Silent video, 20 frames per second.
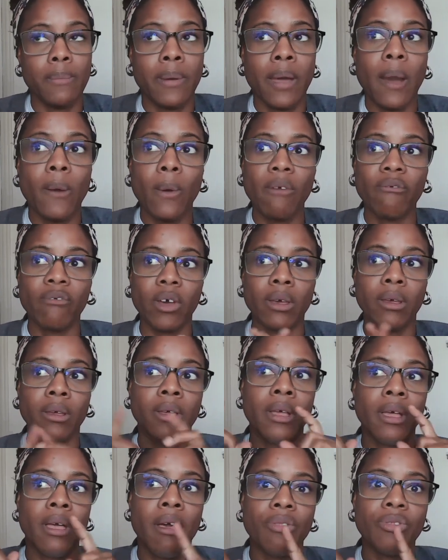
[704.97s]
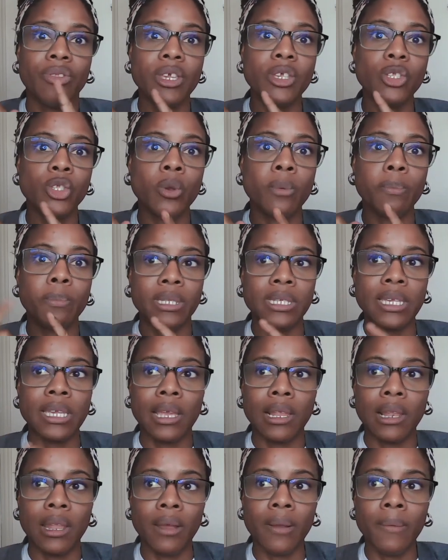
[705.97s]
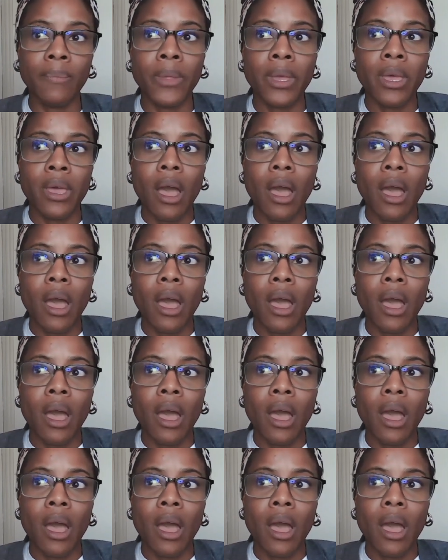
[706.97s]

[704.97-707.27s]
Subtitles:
However, these 2 in particular,